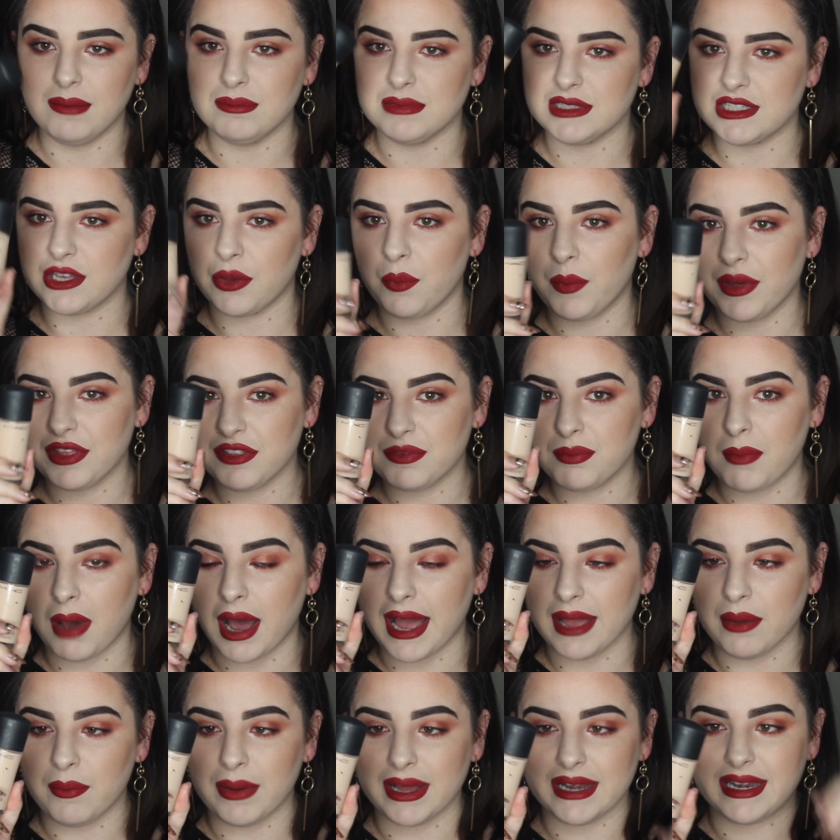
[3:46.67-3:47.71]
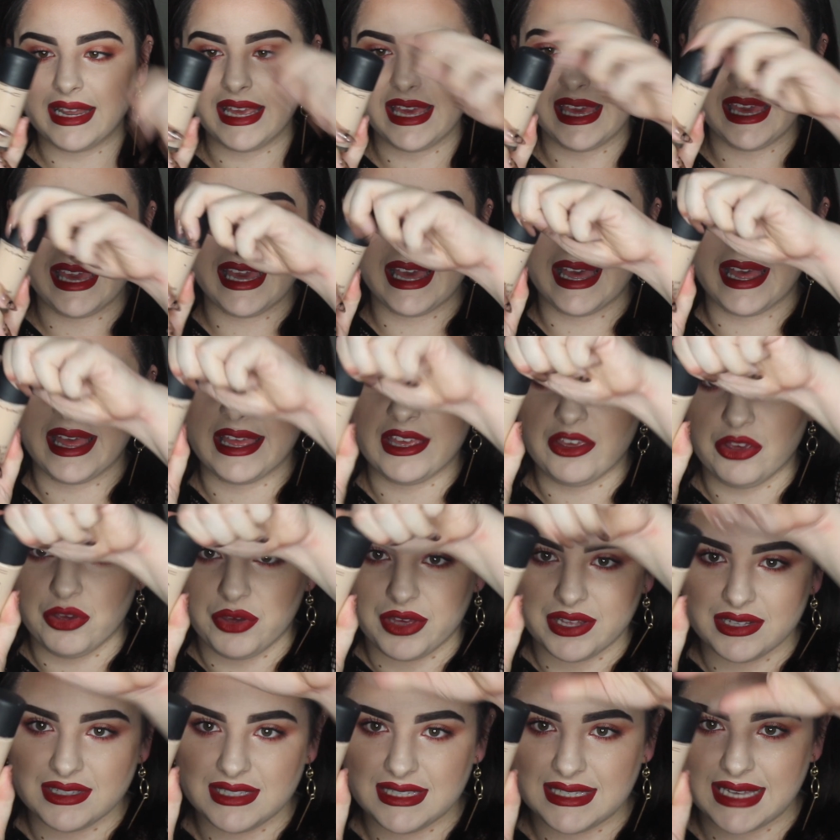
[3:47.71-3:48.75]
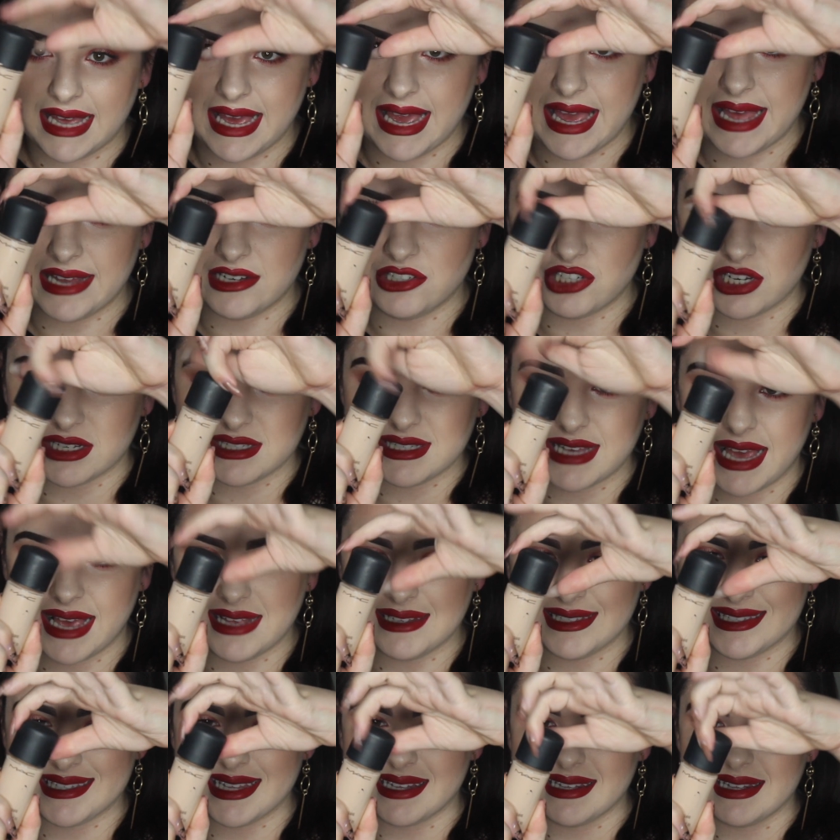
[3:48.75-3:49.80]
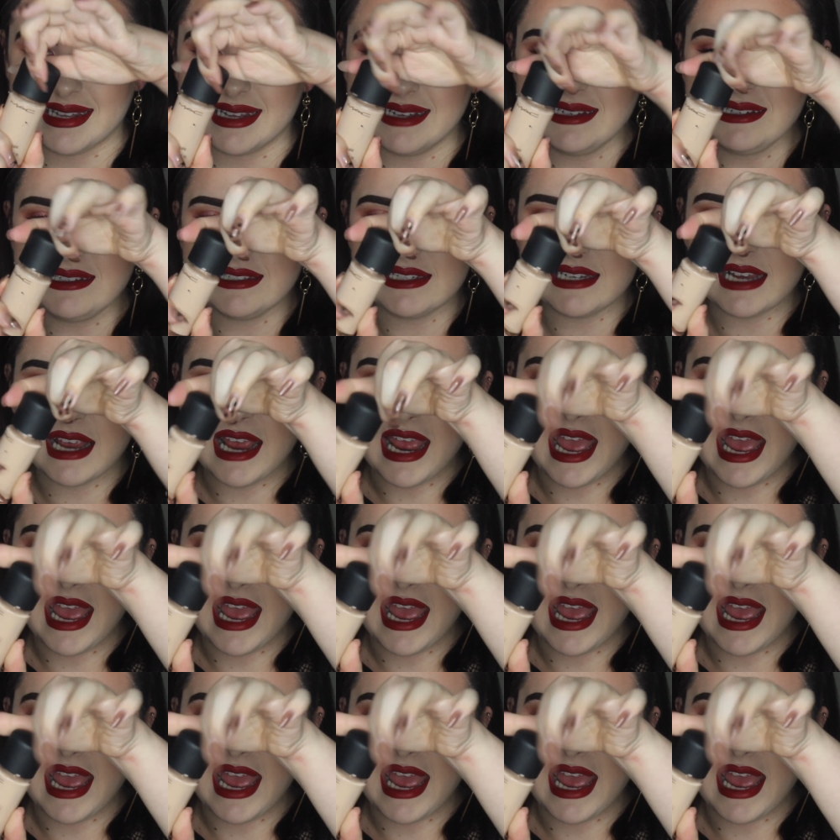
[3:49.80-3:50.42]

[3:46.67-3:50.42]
So with my one here, you can see it just has the lid,